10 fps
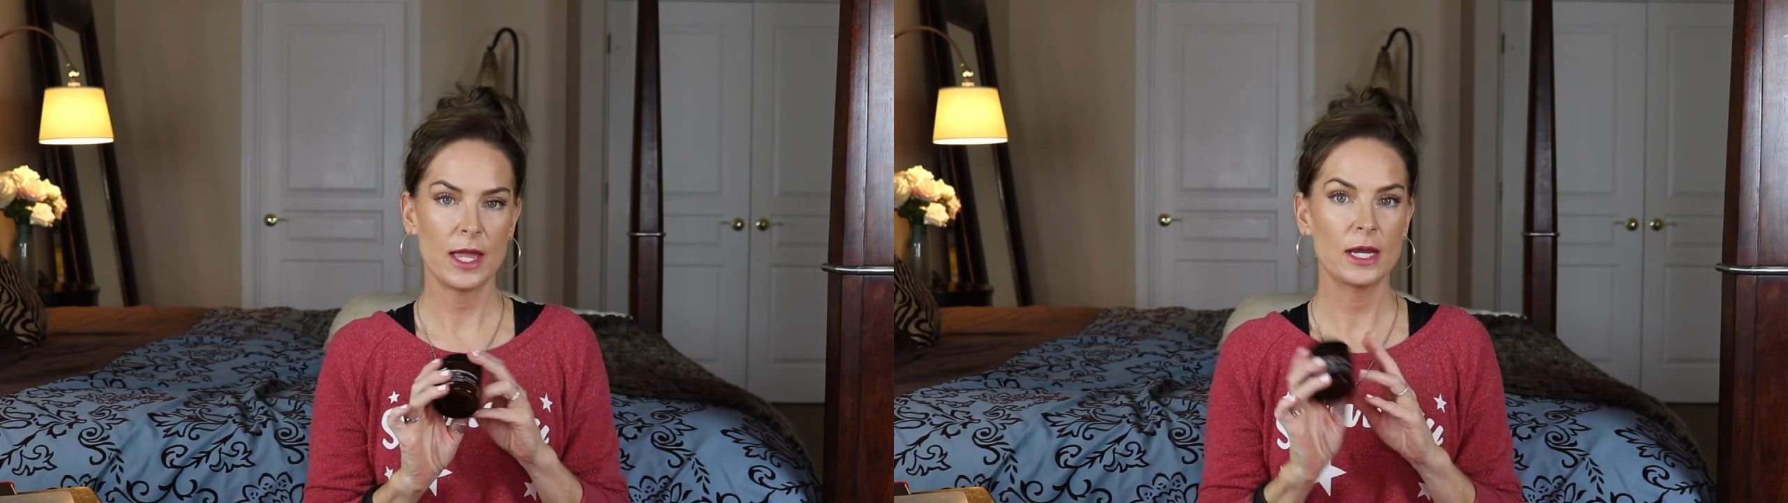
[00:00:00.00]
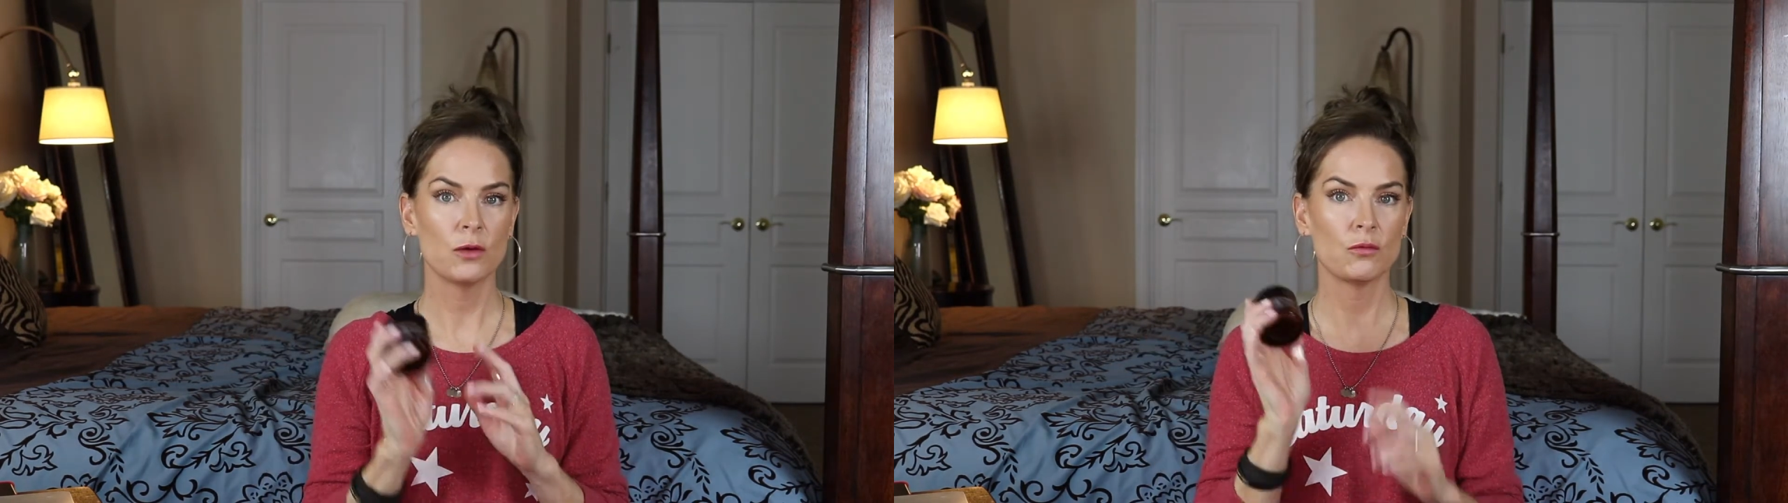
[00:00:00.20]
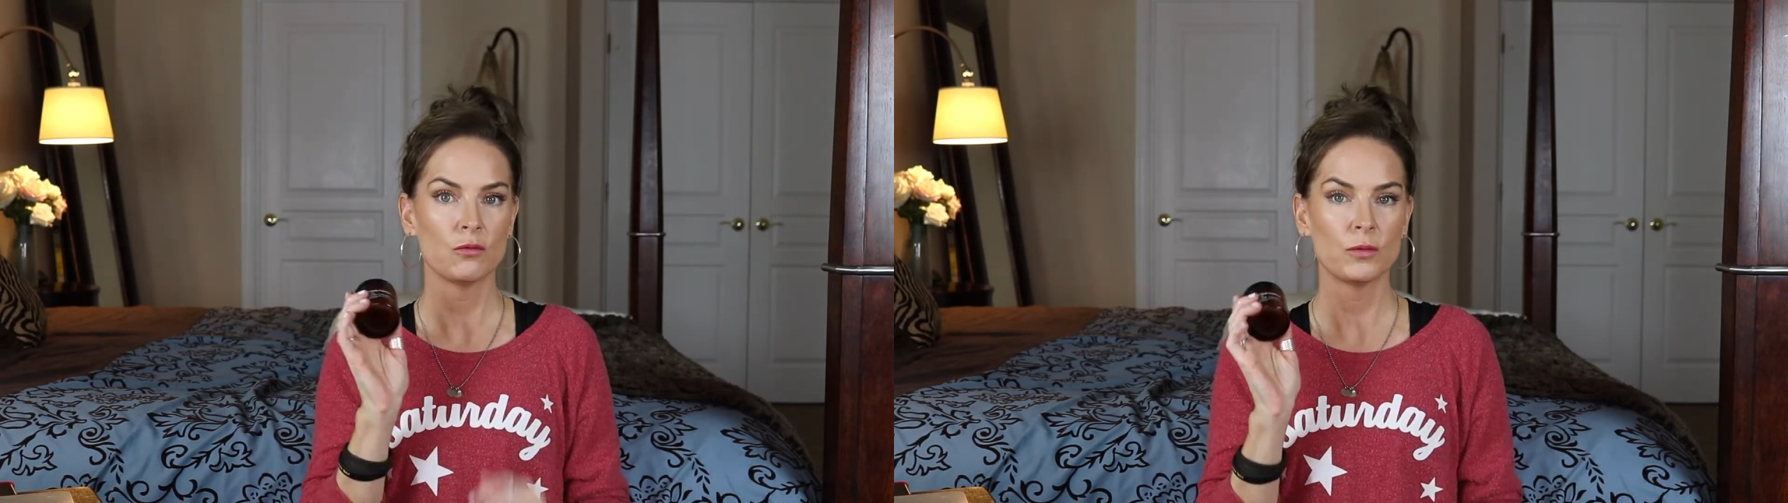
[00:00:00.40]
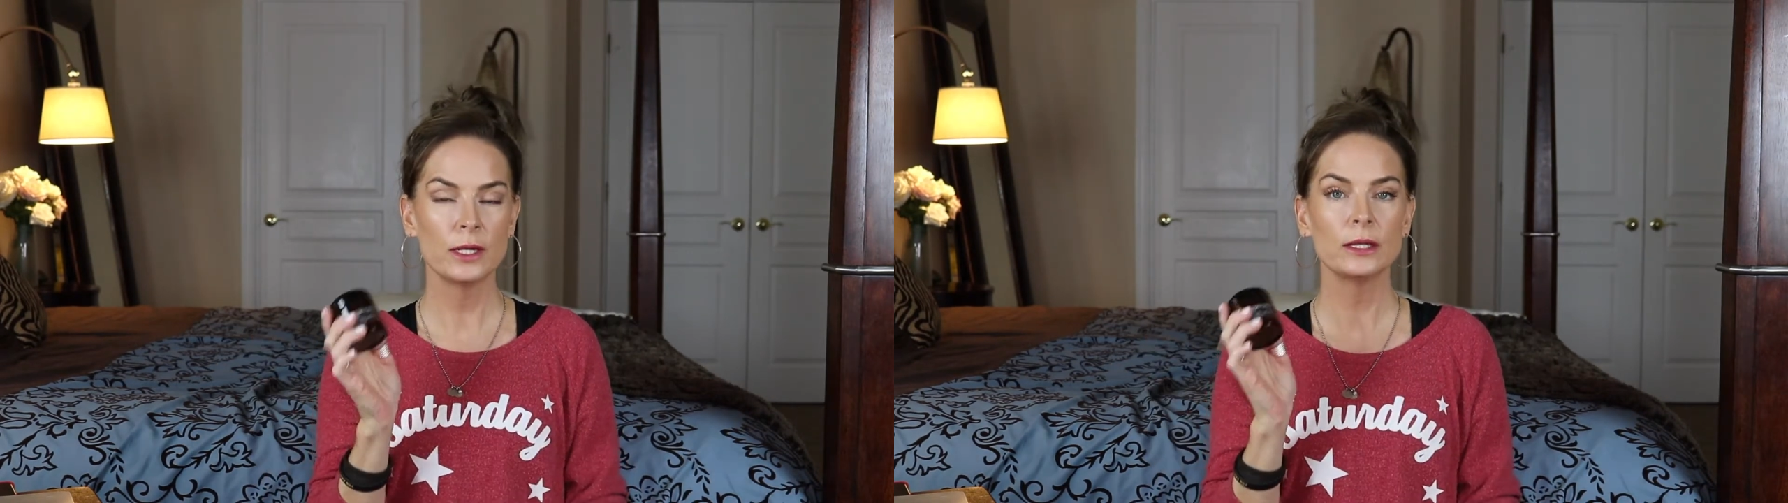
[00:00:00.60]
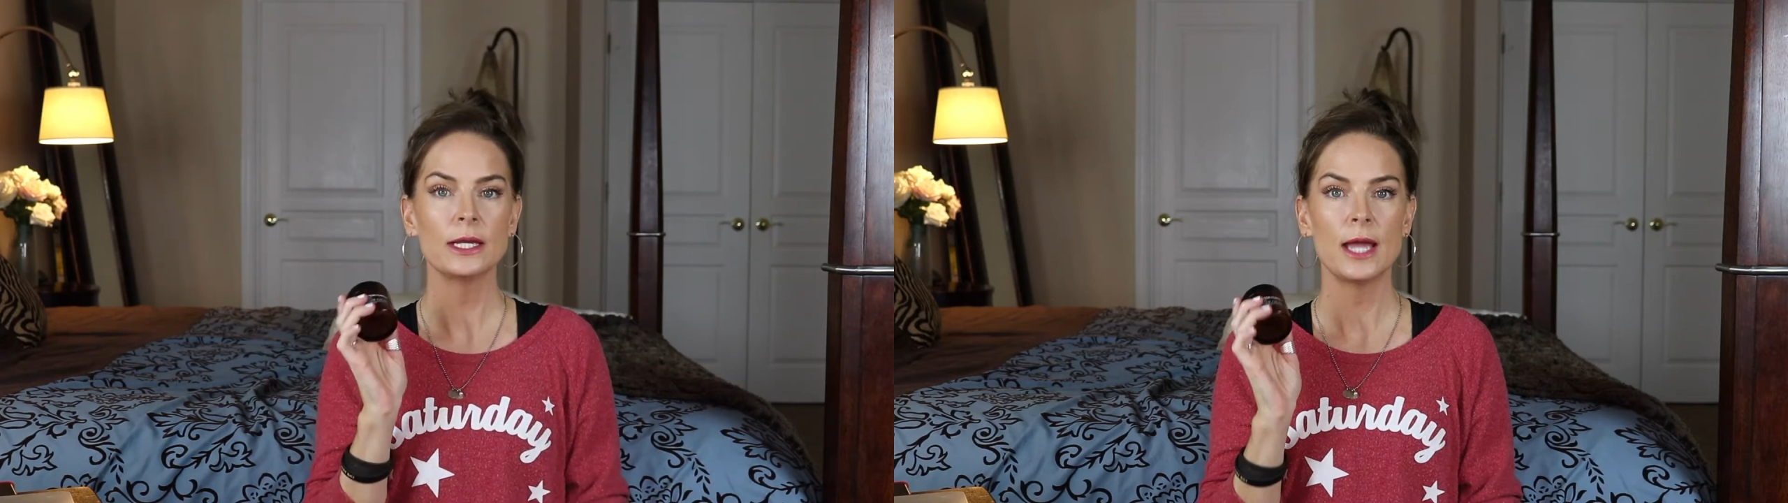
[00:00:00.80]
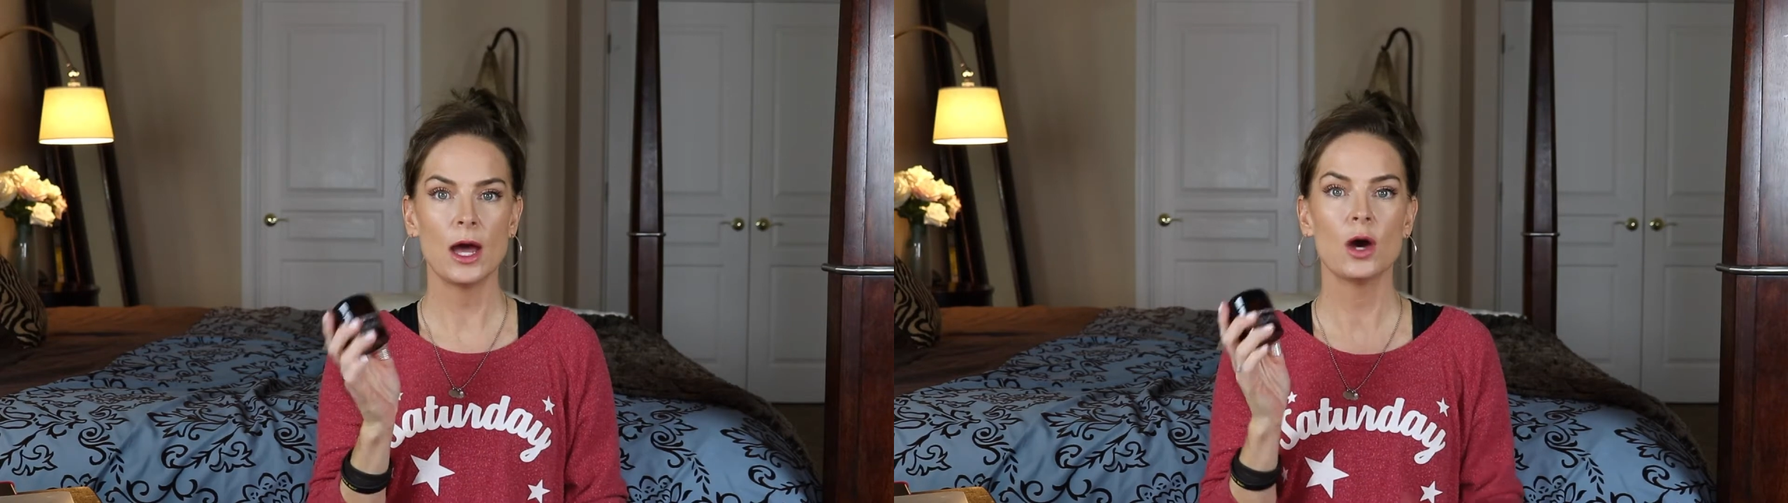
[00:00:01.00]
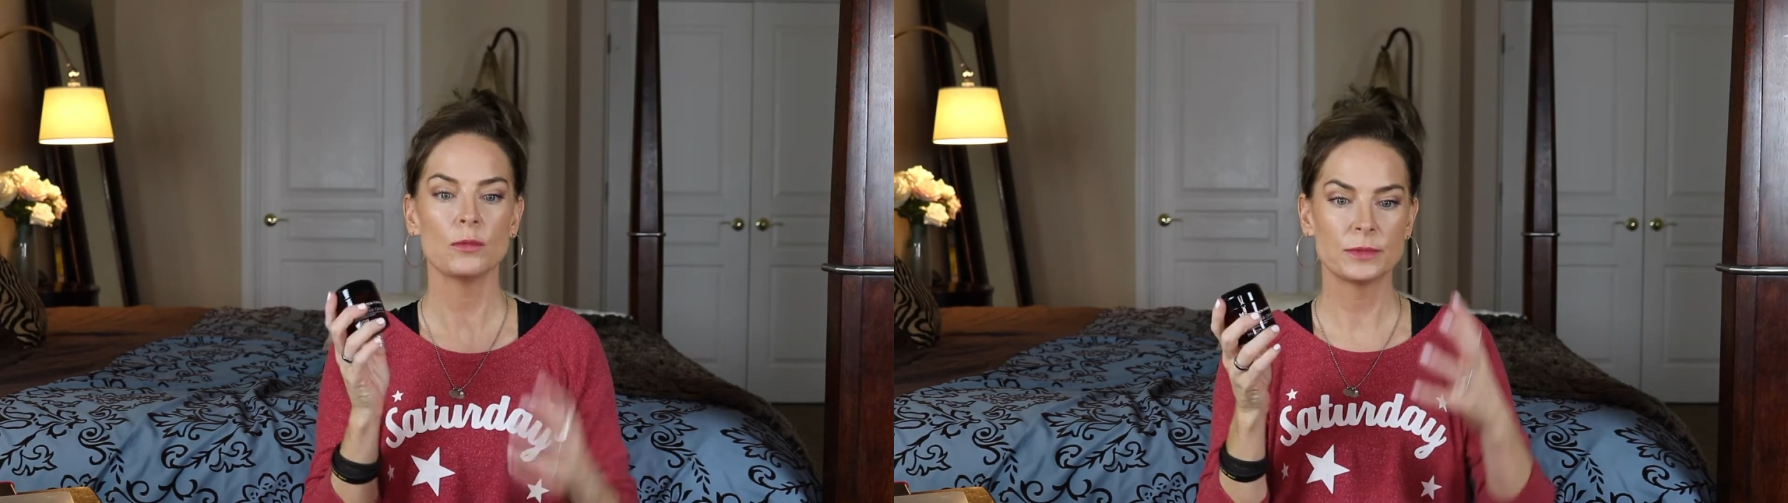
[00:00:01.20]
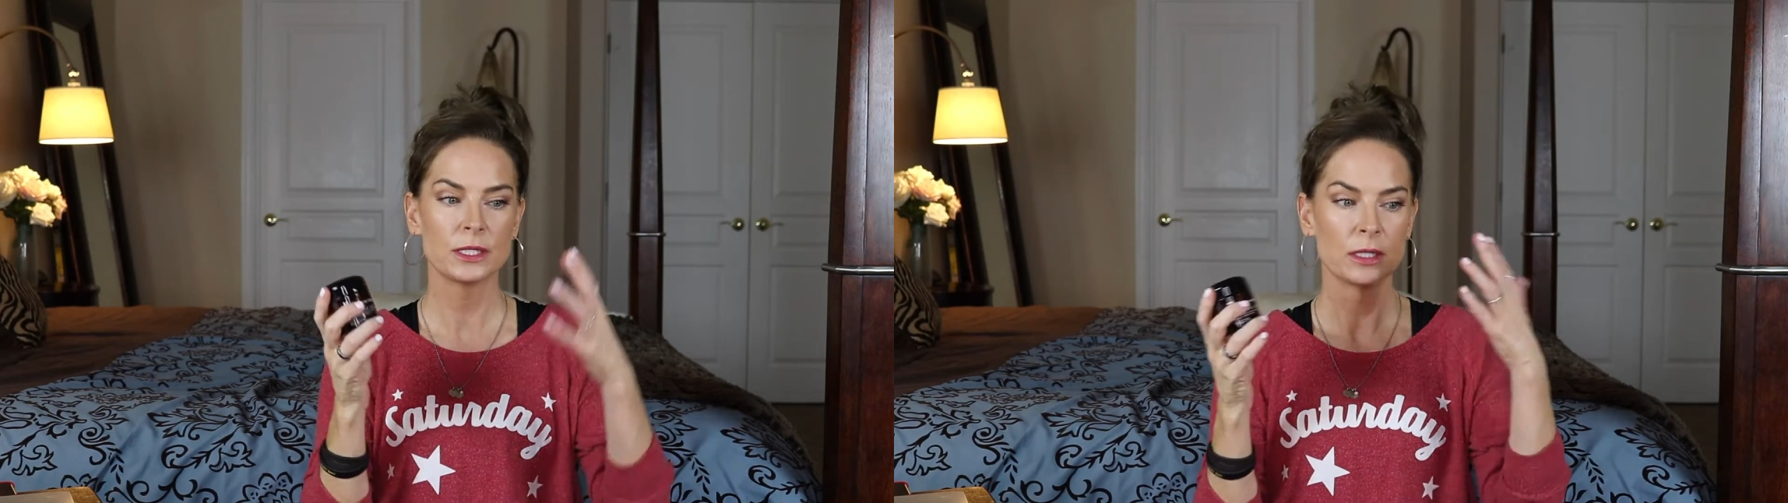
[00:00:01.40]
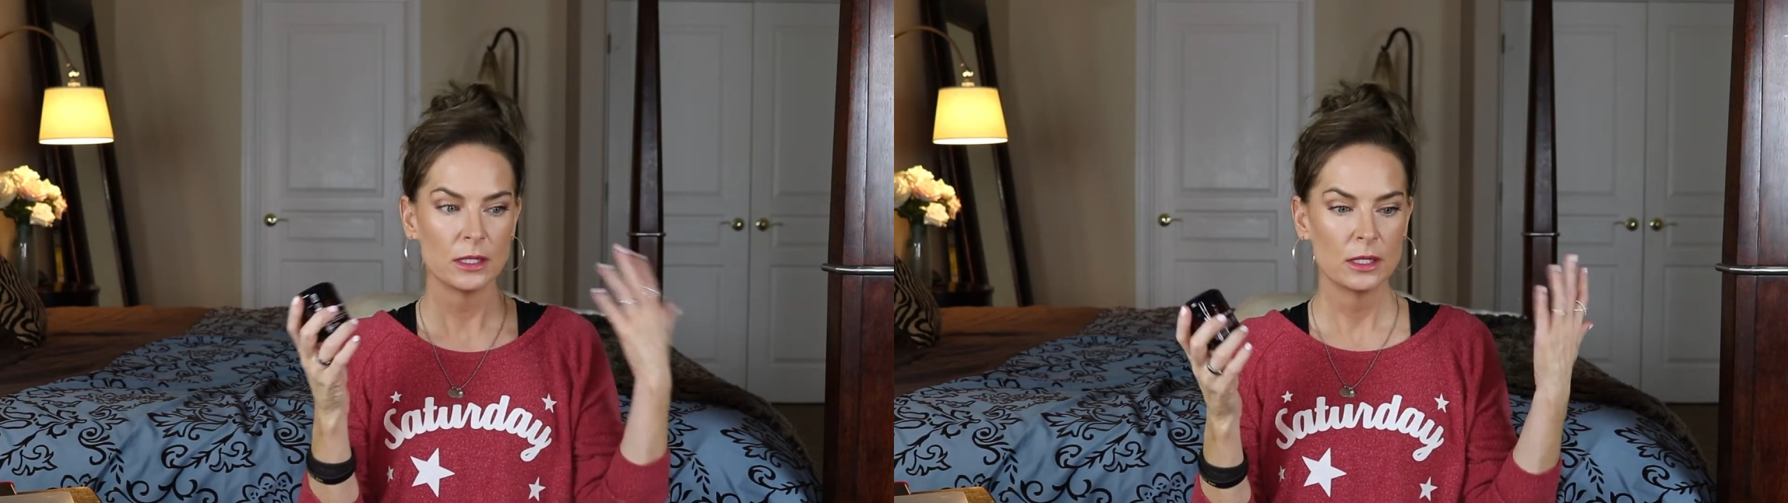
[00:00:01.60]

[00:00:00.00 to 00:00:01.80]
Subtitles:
and it really helped